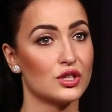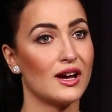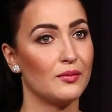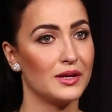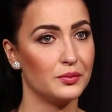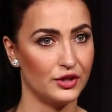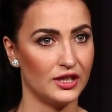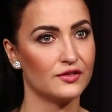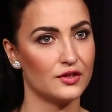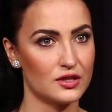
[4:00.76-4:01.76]
to have my
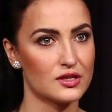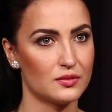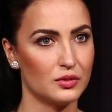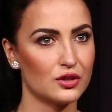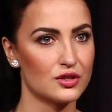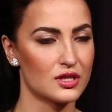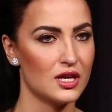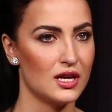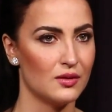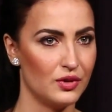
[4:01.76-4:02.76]
breakfast because
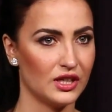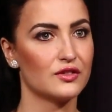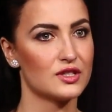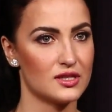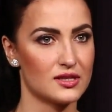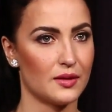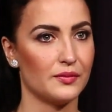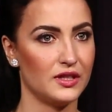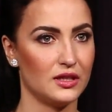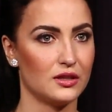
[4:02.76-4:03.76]
breakfast is
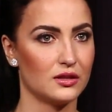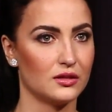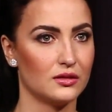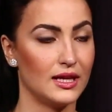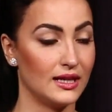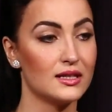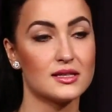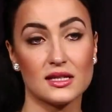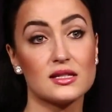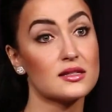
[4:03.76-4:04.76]
something like
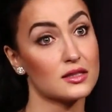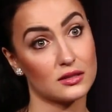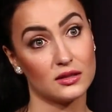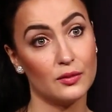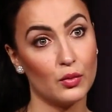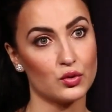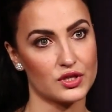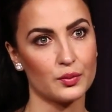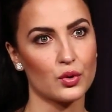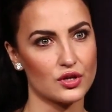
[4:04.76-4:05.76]
it's it's the
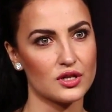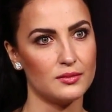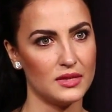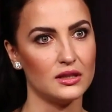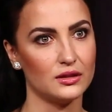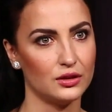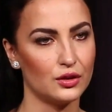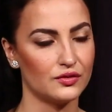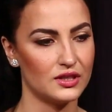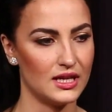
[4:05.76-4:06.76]
most important meal you
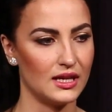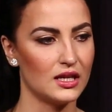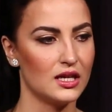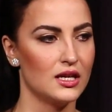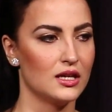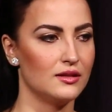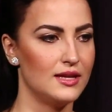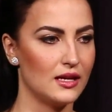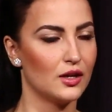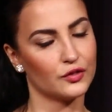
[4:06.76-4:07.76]
know of the day
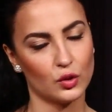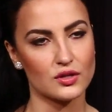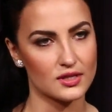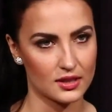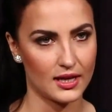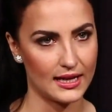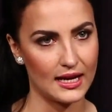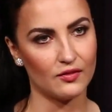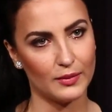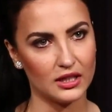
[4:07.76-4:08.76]
then of course i
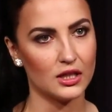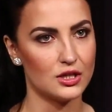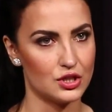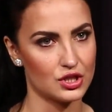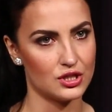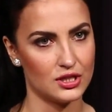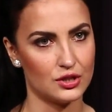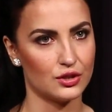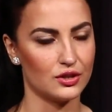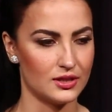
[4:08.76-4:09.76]
have my lunch and
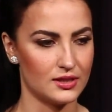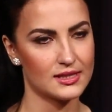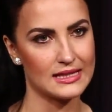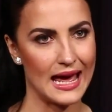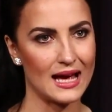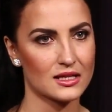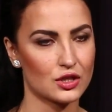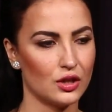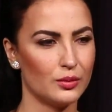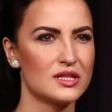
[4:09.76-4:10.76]
dinner and snacks
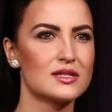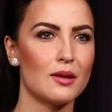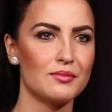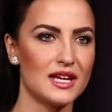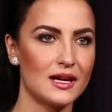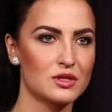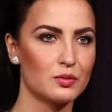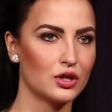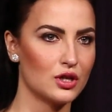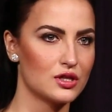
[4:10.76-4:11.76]
and all but sometimes
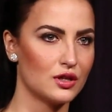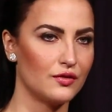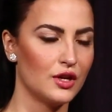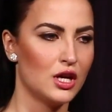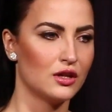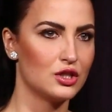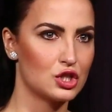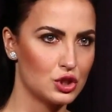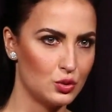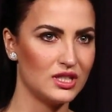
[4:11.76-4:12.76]
because of the
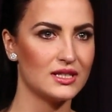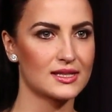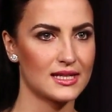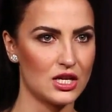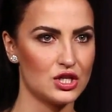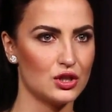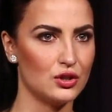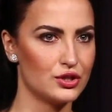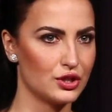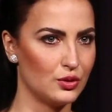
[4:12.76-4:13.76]
shooting
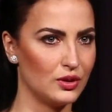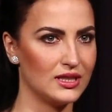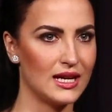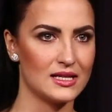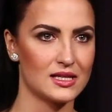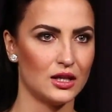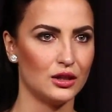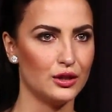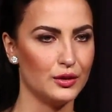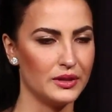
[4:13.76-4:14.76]
schedules you know it gets a
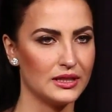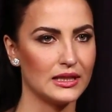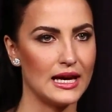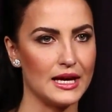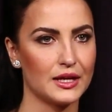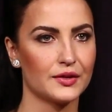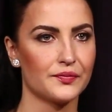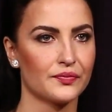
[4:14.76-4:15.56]
little bit like